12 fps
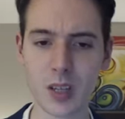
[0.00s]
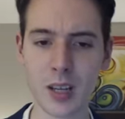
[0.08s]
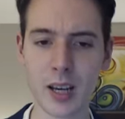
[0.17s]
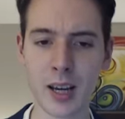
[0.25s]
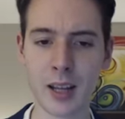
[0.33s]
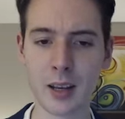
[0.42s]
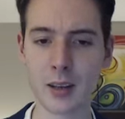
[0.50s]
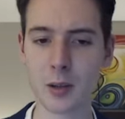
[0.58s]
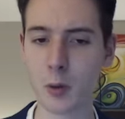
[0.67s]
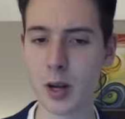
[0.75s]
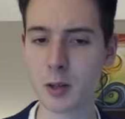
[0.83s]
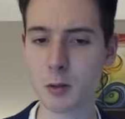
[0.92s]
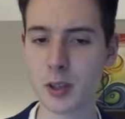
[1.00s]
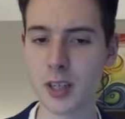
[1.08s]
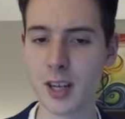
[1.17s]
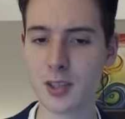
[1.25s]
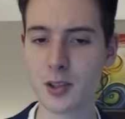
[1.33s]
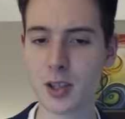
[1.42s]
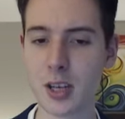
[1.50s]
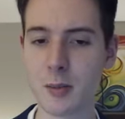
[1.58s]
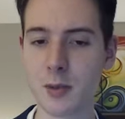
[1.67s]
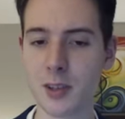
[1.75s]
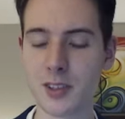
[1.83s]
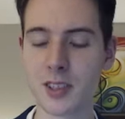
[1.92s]
And the white queen has to keep
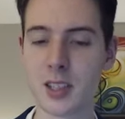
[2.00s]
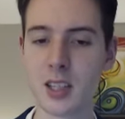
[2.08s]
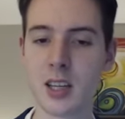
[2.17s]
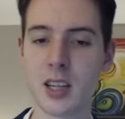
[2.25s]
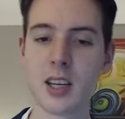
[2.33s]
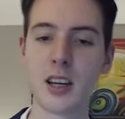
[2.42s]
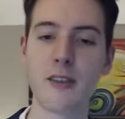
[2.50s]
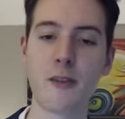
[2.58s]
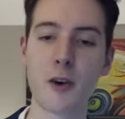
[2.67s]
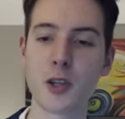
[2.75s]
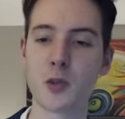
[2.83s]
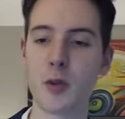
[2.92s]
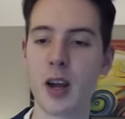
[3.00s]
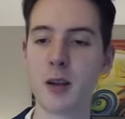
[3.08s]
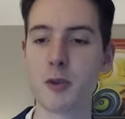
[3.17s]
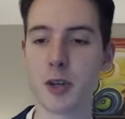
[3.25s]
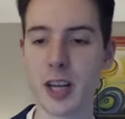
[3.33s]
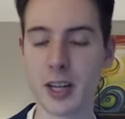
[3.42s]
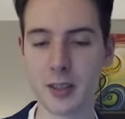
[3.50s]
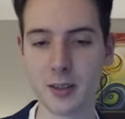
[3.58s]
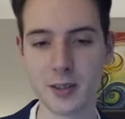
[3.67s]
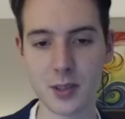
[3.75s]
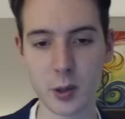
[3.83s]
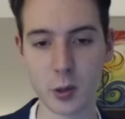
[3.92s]
this first rank protected,
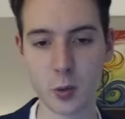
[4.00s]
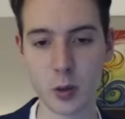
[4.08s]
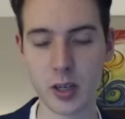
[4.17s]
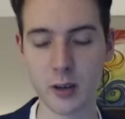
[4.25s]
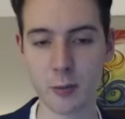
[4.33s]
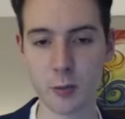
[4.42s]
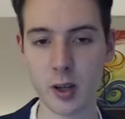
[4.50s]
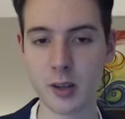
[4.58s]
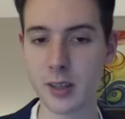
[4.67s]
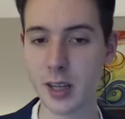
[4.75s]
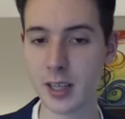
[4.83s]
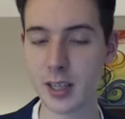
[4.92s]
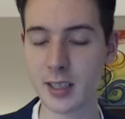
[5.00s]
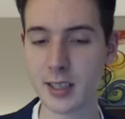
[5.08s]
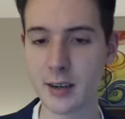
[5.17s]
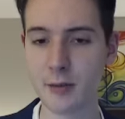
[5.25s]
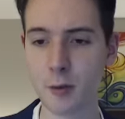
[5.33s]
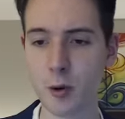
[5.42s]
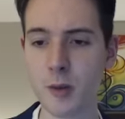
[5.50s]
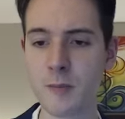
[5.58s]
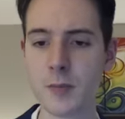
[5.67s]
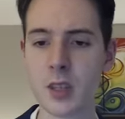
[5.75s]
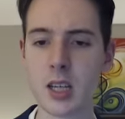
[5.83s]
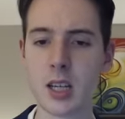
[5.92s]
so queen f one, knight takes a four.
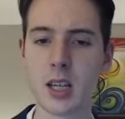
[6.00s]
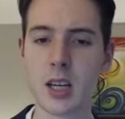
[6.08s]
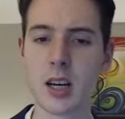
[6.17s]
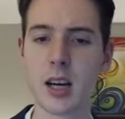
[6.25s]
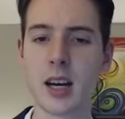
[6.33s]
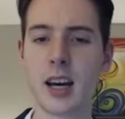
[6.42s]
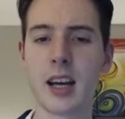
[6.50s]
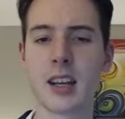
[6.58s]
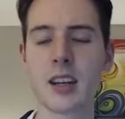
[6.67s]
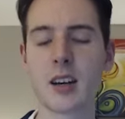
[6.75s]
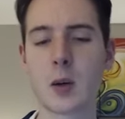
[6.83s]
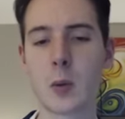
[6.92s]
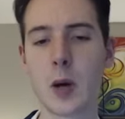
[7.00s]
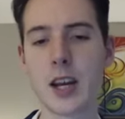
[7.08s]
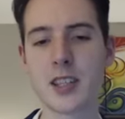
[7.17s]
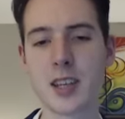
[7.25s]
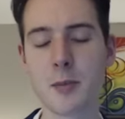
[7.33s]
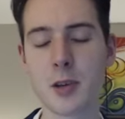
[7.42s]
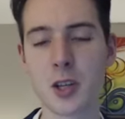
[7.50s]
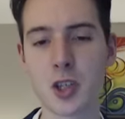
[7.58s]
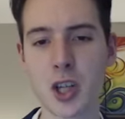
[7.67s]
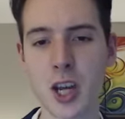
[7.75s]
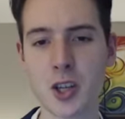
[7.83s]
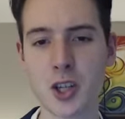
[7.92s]
And white is up in
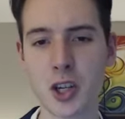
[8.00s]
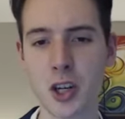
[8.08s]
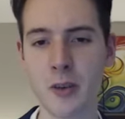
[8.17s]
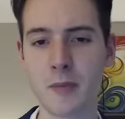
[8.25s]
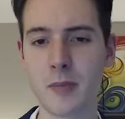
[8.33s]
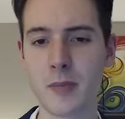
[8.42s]
exchange here,